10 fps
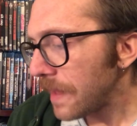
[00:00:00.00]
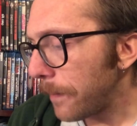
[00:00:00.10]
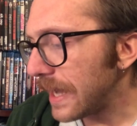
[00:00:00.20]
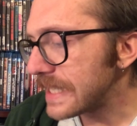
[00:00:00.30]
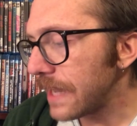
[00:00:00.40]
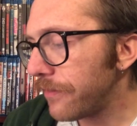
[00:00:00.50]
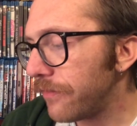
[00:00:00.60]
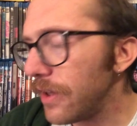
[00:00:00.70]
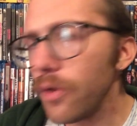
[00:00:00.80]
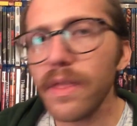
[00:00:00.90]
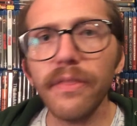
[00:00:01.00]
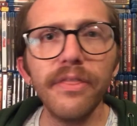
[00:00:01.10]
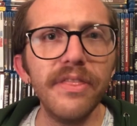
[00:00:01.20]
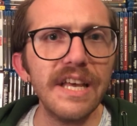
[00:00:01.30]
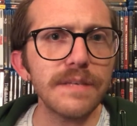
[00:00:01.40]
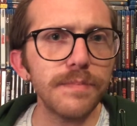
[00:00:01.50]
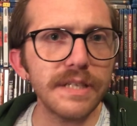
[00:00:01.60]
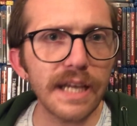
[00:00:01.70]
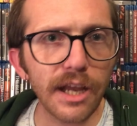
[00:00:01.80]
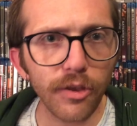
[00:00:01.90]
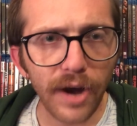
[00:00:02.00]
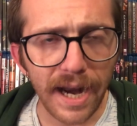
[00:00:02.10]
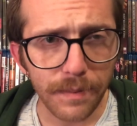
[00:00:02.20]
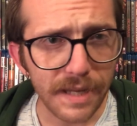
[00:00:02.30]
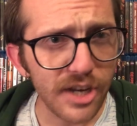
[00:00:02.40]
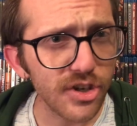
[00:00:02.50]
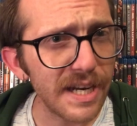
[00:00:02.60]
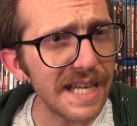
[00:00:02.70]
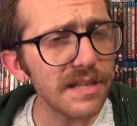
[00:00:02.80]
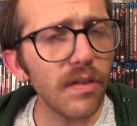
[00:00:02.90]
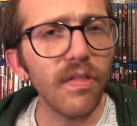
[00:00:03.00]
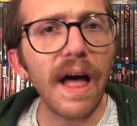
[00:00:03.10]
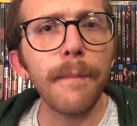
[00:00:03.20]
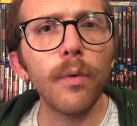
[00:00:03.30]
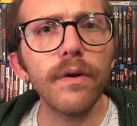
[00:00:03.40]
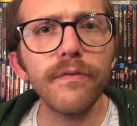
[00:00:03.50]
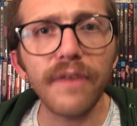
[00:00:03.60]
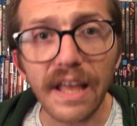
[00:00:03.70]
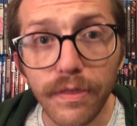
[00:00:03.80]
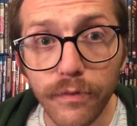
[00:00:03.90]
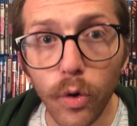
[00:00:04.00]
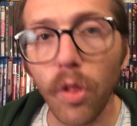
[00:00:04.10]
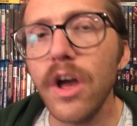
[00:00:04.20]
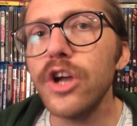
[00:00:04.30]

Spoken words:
because I feel that this particular adaptation is a lot more faithful